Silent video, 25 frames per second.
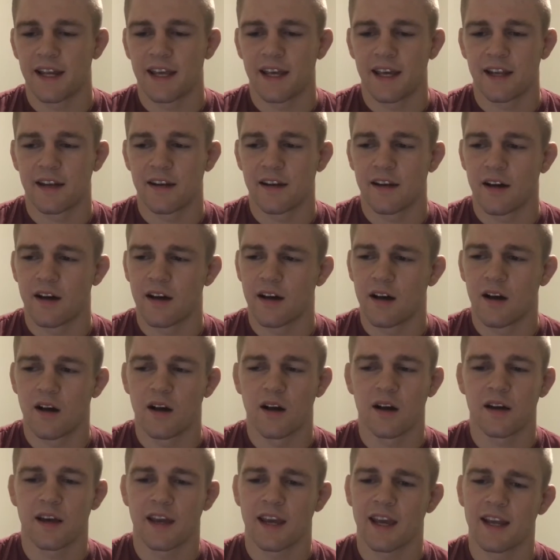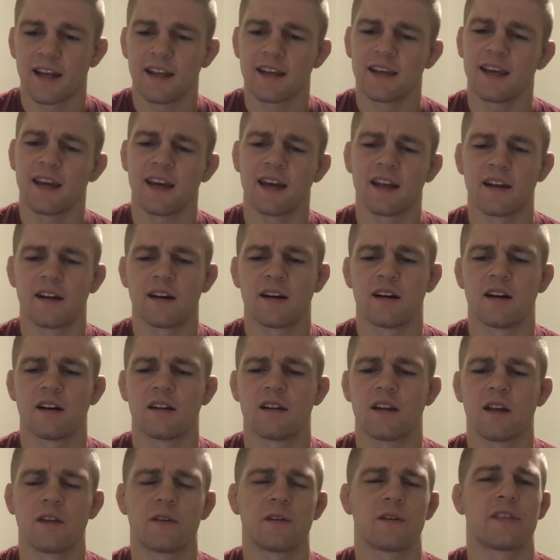And
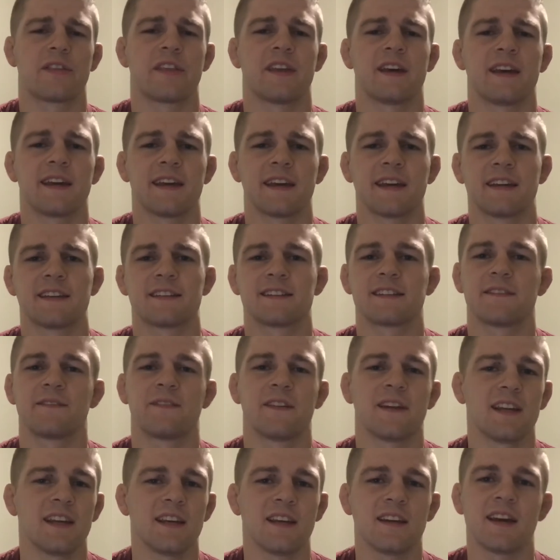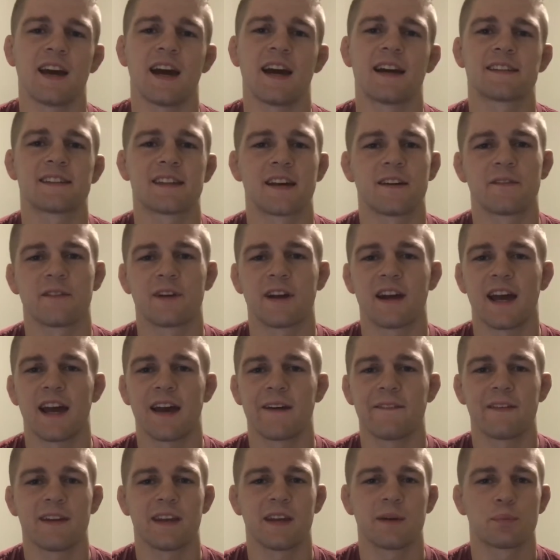another thing is, if any of you guys ever
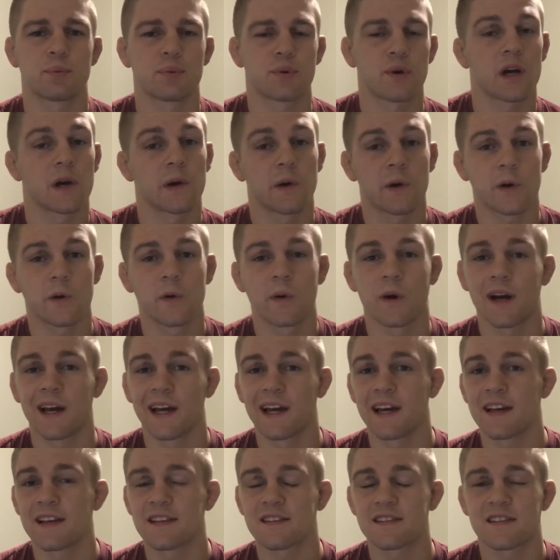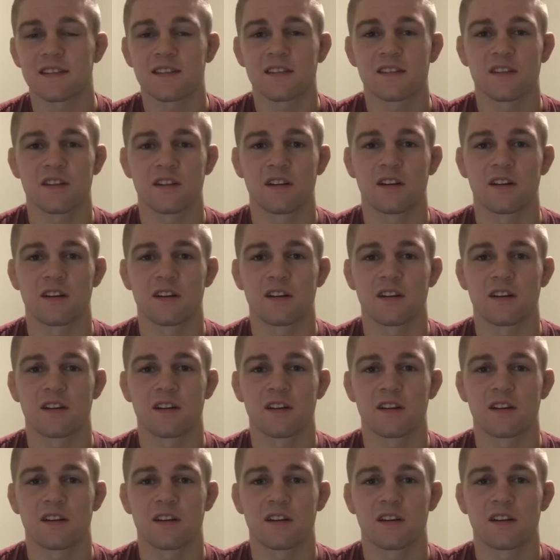have any prayer requests